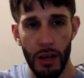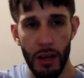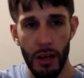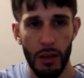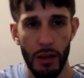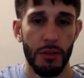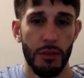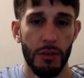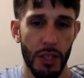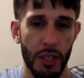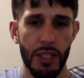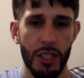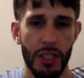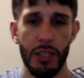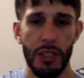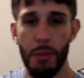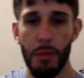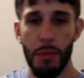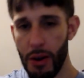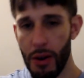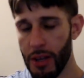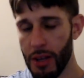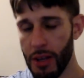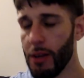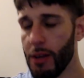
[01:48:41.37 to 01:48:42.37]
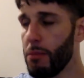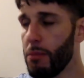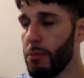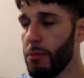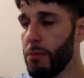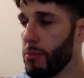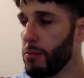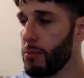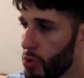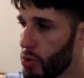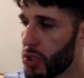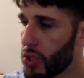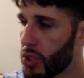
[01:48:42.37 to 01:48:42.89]
this is about him. You
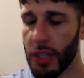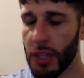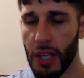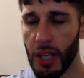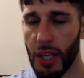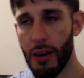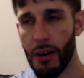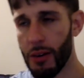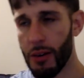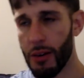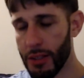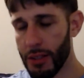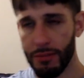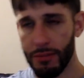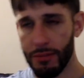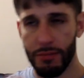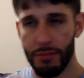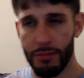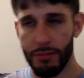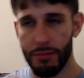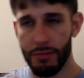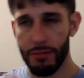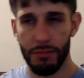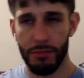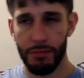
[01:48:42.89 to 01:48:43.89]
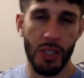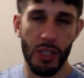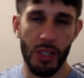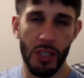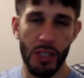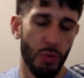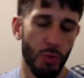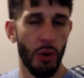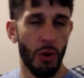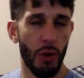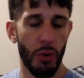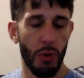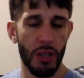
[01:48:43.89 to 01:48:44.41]
sit there and please, we
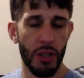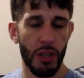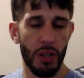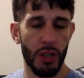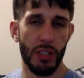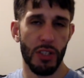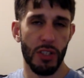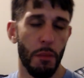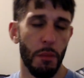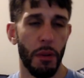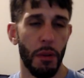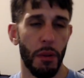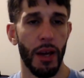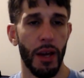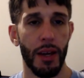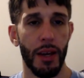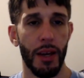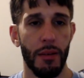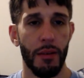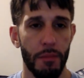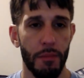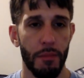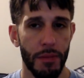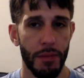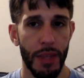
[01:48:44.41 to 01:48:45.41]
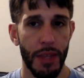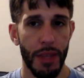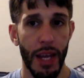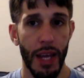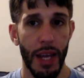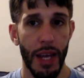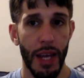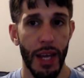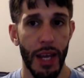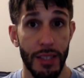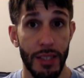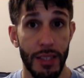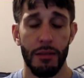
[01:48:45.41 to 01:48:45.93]
don't want to see you play. That's
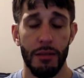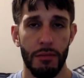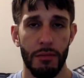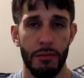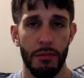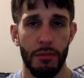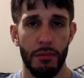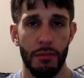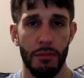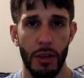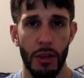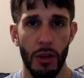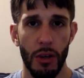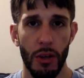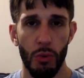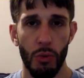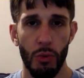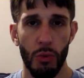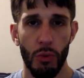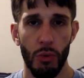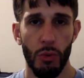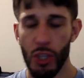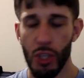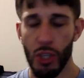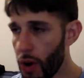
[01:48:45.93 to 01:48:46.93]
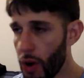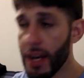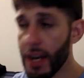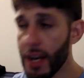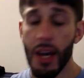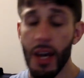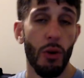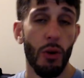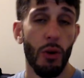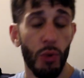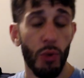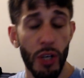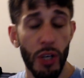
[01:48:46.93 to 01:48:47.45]
it. We tried
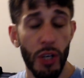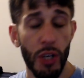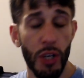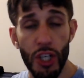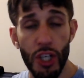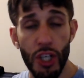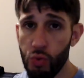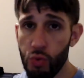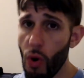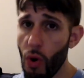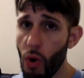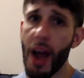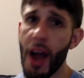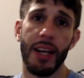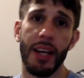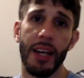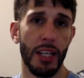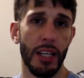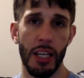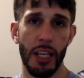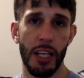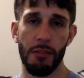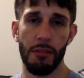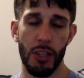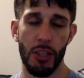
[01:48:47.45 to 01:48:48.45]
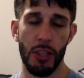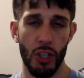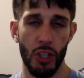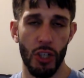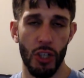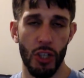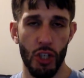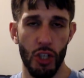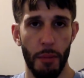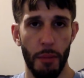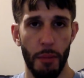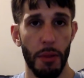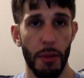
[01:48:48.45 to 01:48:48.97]
to give you the job.
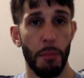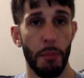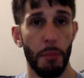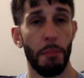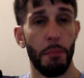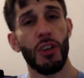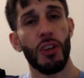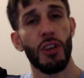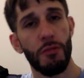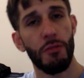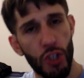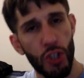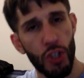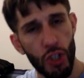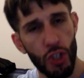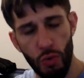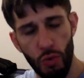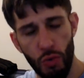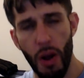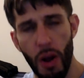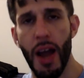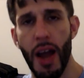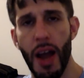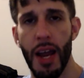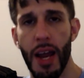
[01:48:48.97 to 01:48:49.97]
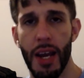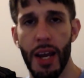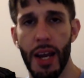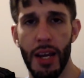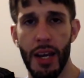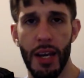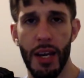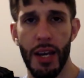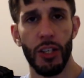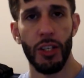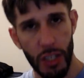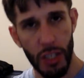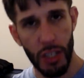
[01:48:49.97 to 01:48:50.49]
The Bills have tried
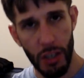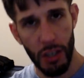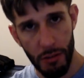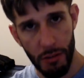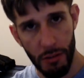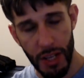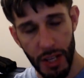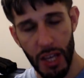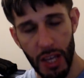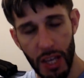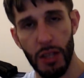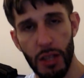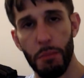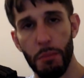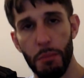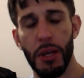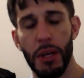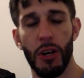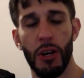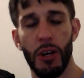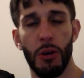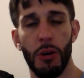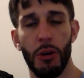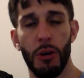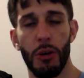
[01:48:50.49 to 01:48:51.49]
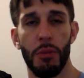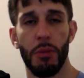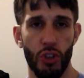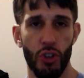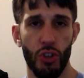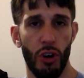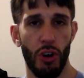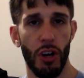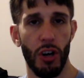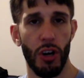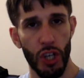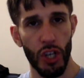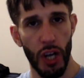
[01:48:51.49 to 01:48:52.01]
to give Nathan Peterman a
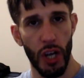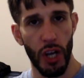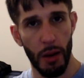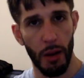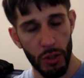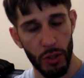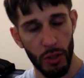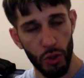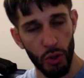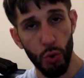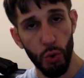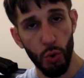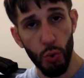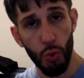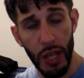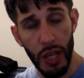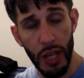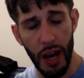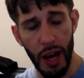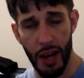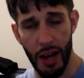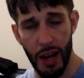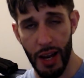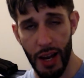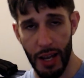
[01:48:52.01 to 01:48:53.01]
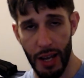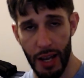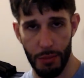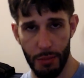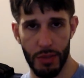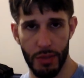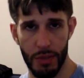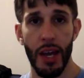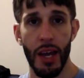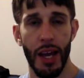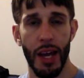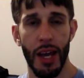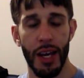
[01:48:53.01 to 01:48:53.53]
starting job 2
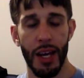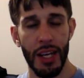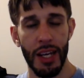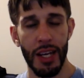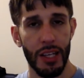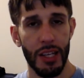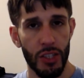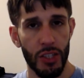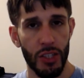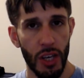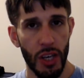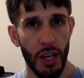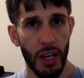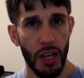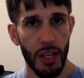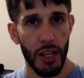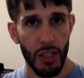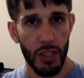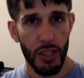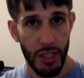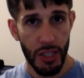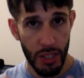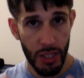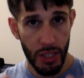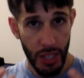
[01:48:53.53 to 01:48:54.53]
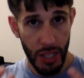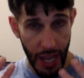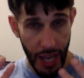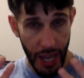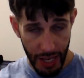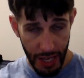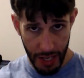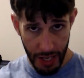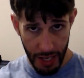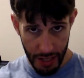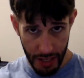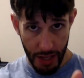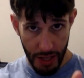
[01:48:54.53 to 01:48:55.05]
times, and he has taken
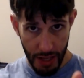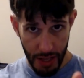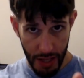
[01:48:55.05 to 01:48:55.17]
it,